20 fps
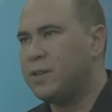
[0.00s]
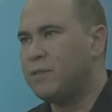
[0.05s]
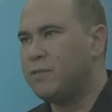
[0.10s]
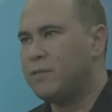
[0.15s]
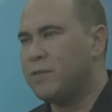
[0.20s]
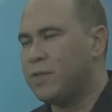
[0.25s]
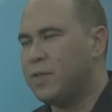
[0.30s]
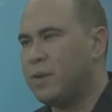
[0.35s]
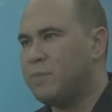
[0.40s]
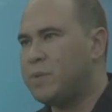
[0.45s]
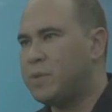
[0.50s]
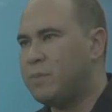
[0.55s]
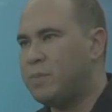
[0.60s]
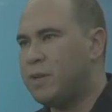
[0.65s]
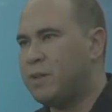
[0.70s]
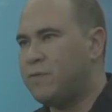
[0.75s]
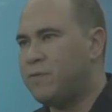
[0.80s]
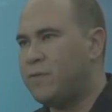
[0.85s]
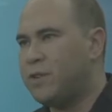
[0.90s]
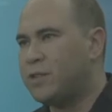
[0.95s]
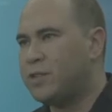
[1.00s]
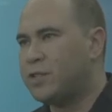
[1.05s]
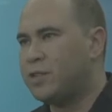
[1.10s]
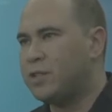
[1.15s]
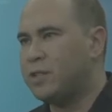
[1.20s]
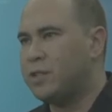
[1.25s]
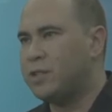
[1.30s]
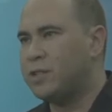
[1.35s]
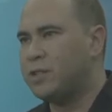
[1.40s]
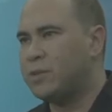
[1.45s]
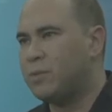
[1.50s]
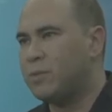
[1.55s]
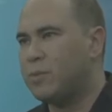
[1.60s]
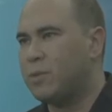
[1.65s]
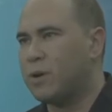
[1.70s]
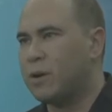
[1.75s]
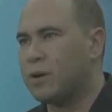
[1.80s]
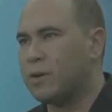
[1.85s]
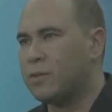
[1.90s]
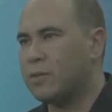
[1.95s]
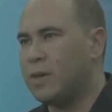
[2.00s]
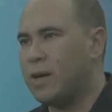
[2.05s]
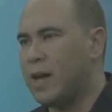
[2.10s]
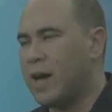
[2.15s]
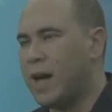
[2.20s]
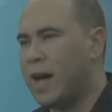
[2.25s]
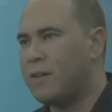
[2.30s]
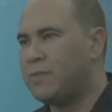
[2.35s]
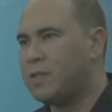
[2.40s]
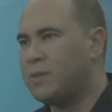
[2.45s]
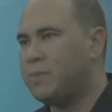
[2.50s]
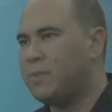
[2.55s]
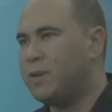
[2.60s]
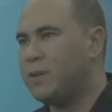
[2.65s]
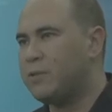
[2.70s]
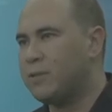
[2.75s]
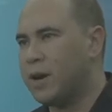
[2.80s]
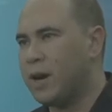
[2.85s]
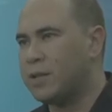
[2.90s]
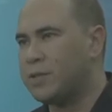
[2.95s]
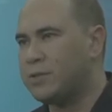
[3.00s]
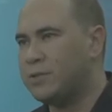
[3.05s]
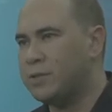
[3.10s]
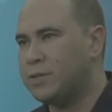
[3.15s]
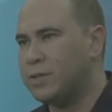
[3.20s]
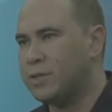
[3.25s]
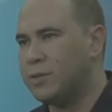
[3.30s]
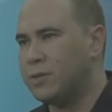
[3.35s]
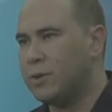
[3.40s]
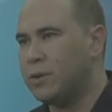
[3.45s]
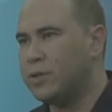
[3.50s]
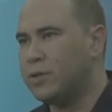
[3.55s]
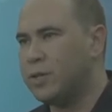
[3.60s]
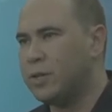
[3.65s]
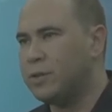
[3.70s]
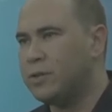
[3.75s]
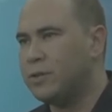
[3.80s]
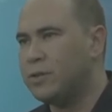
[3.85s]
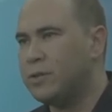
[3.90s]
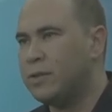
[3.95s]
For them to be efficient and to work, they have to be grassroots in origin.